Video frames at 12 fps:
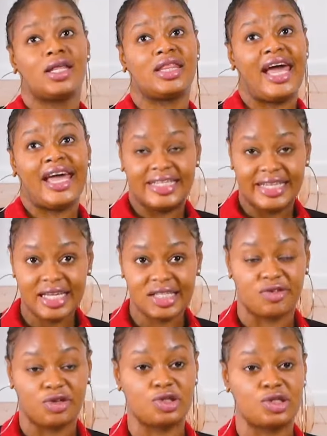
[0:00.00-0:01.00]
the idea is
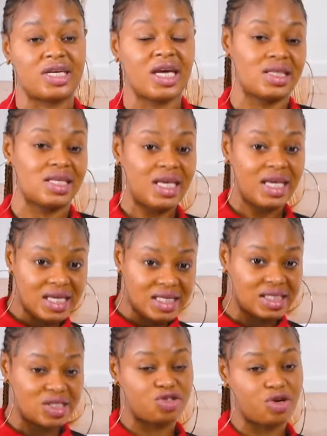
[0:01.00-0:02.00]
for you to get the heat
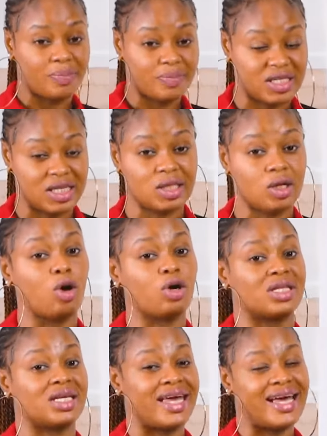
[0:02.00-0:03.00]
trapped in
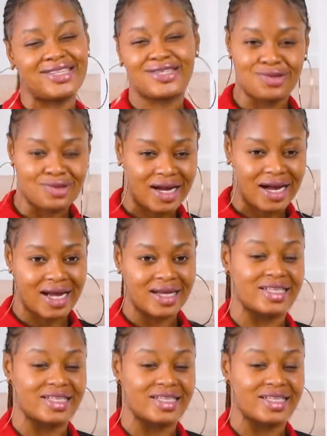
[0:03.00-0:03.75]
on the gas cooker